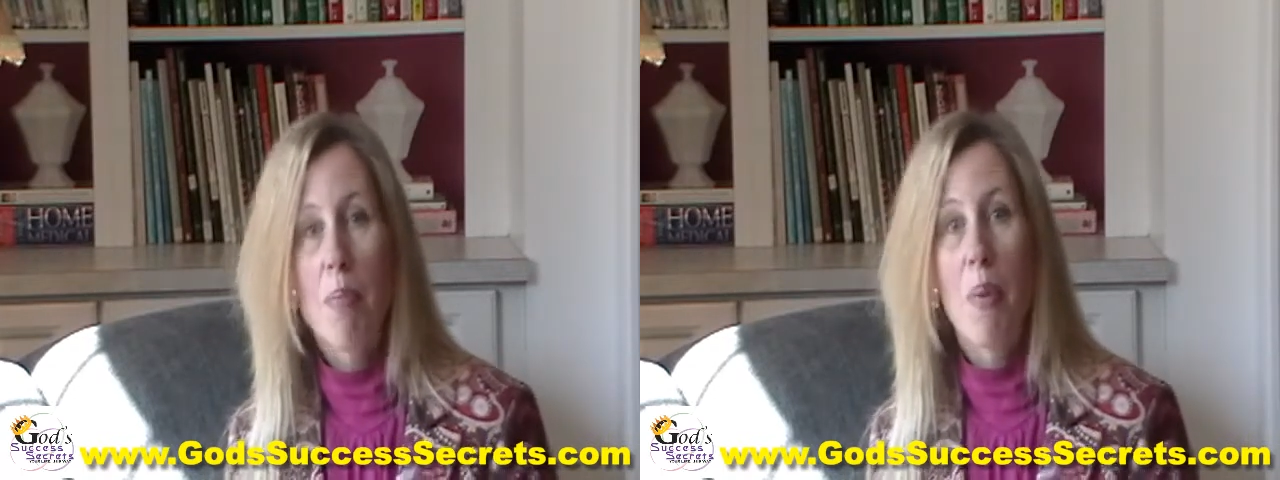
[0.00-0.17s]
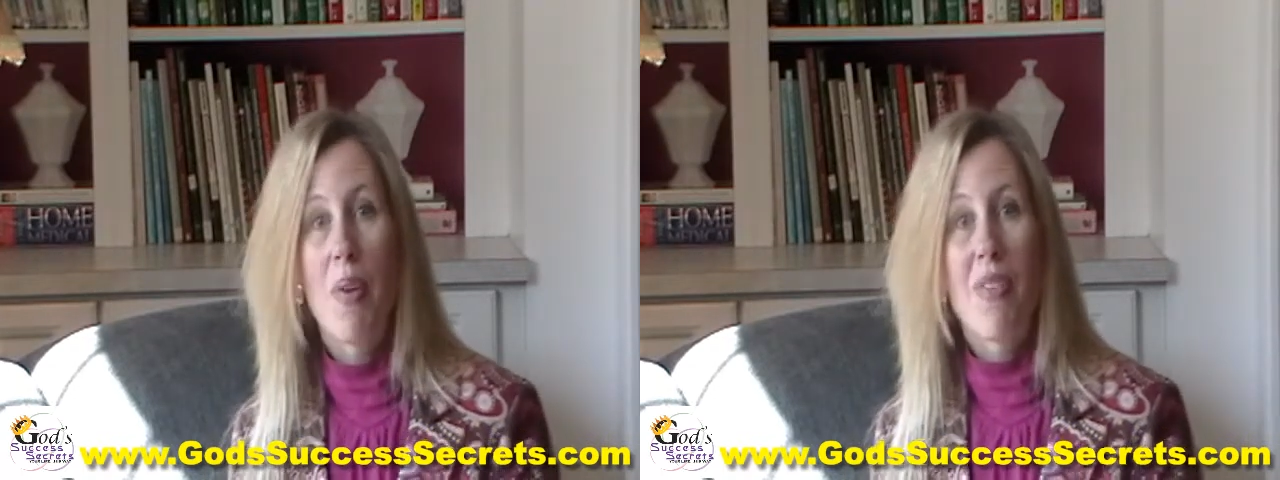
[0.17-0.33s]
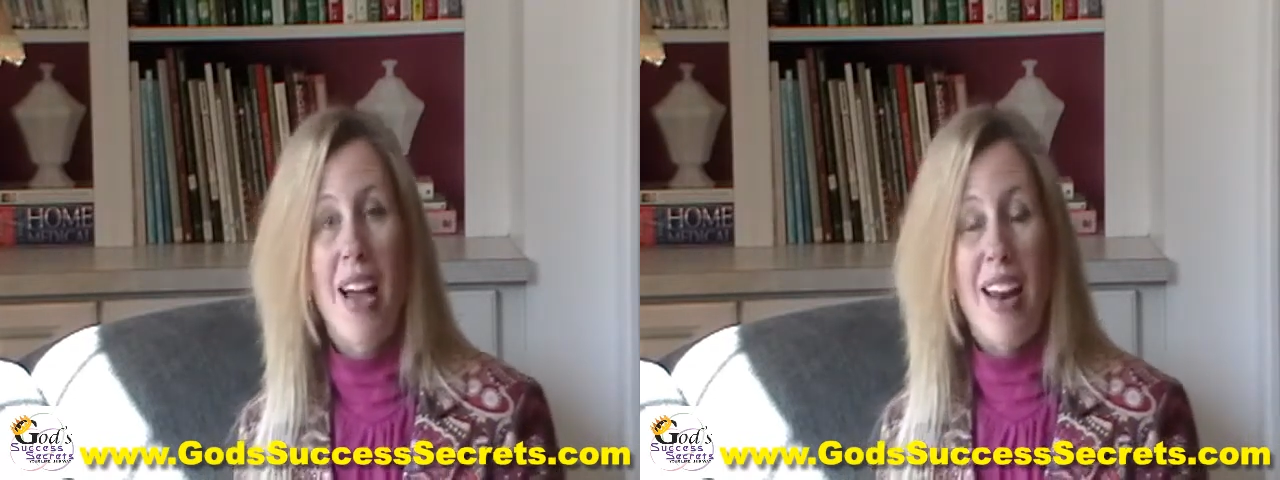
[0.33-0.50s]
but
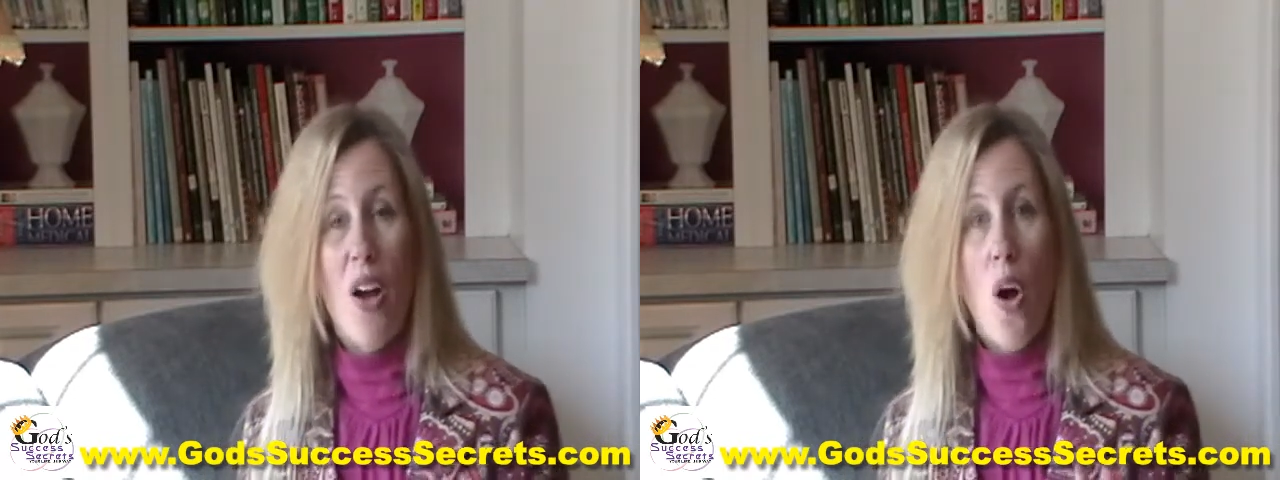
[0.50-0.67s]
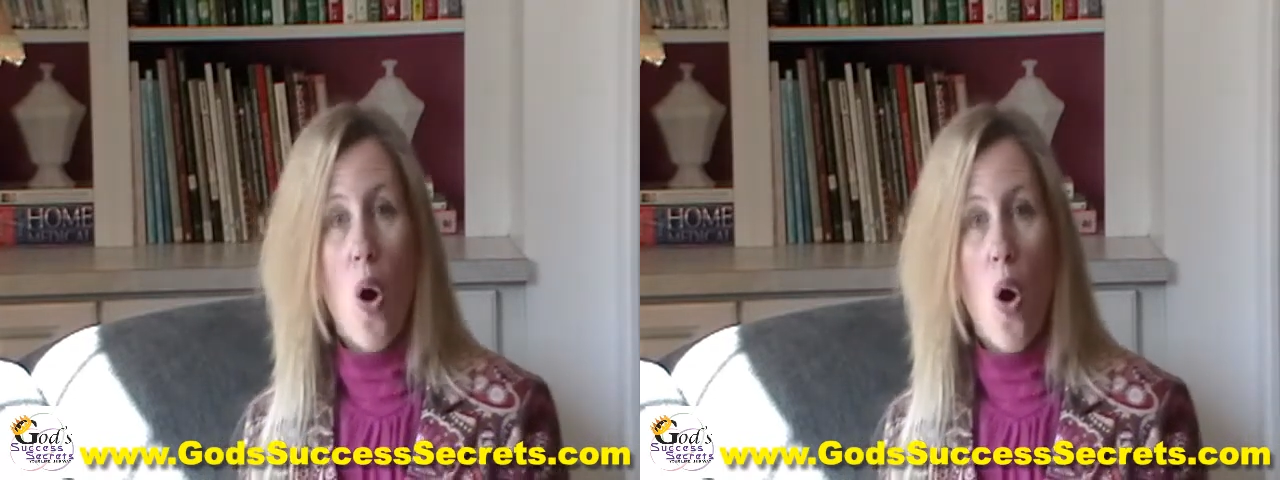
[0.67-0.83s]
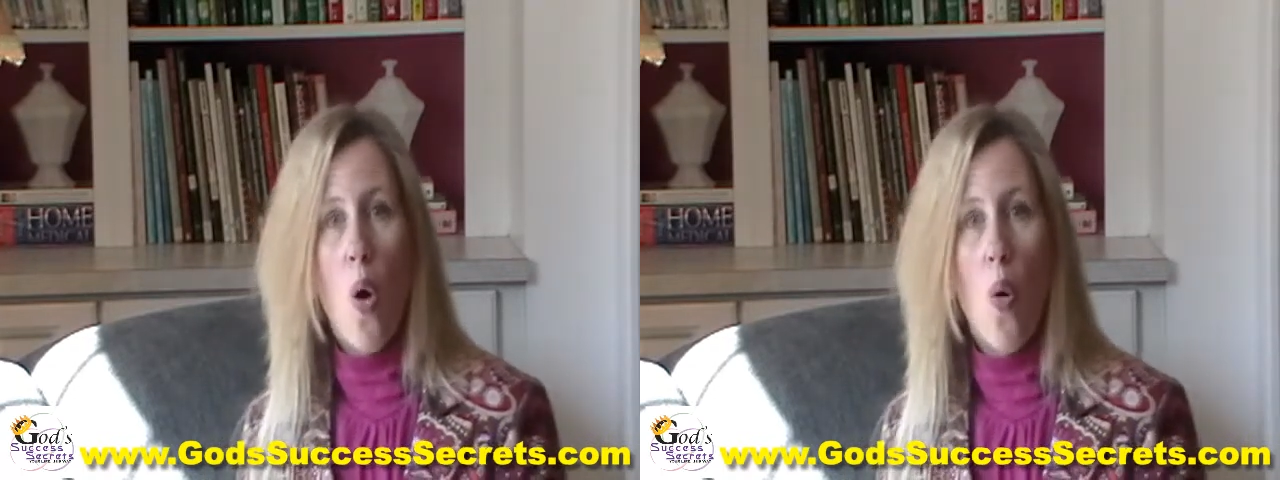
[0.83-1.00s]
we've got
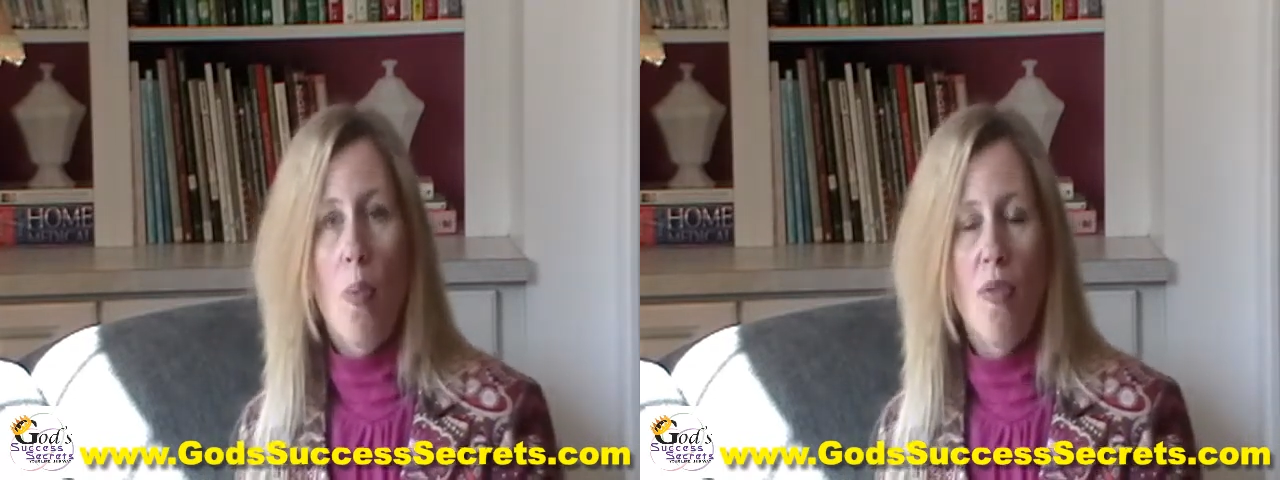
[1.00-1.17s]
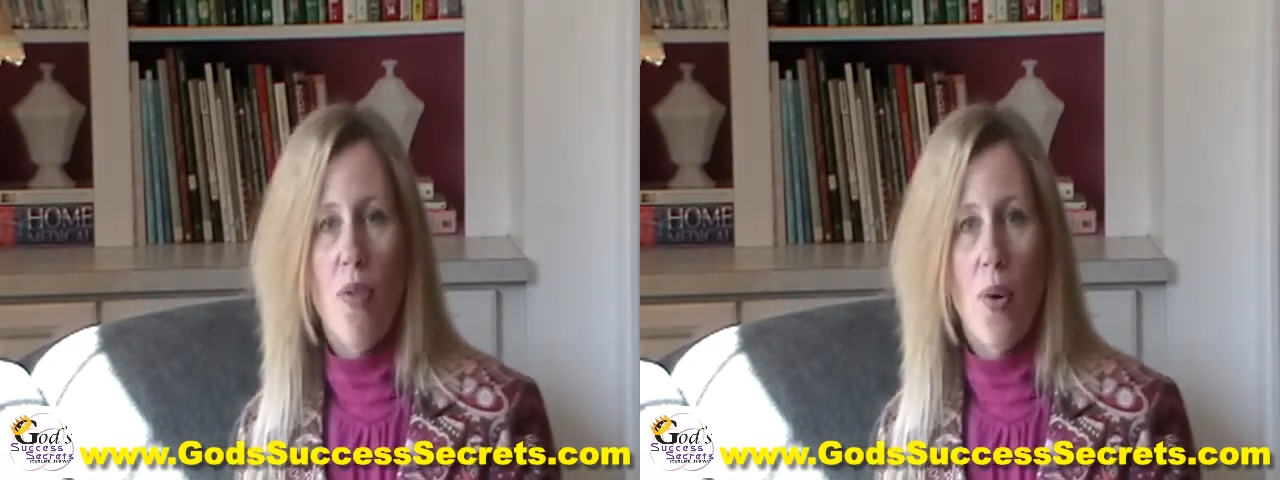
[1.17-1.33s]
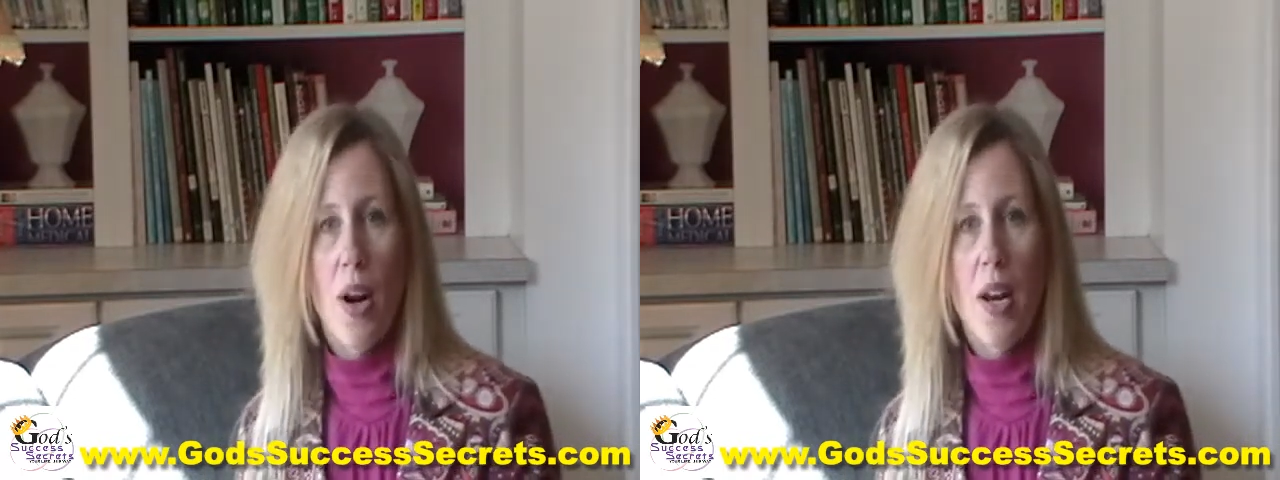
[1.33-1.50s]
to hope
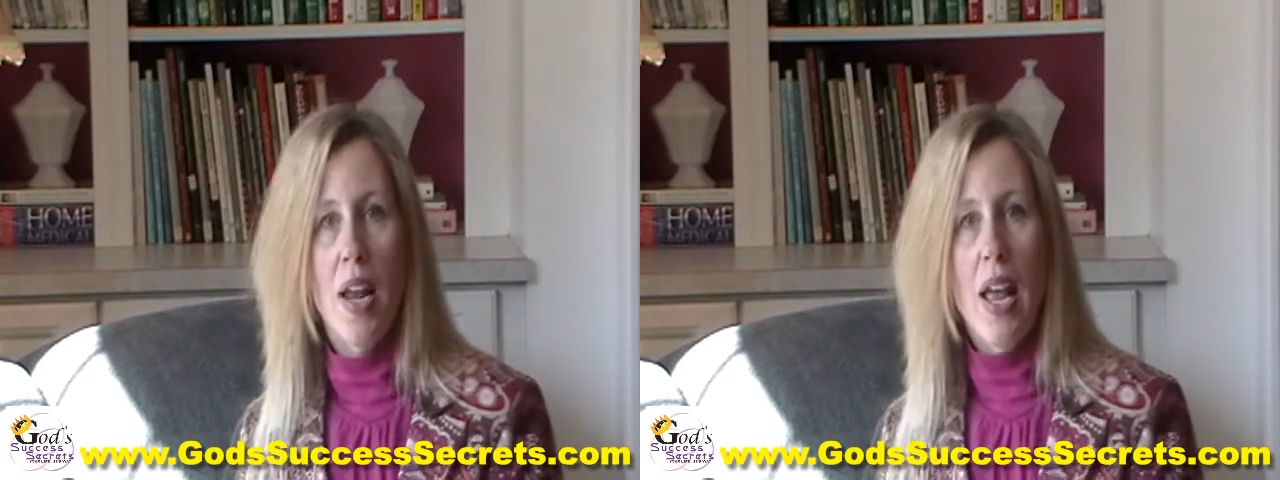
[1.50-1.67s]
for it.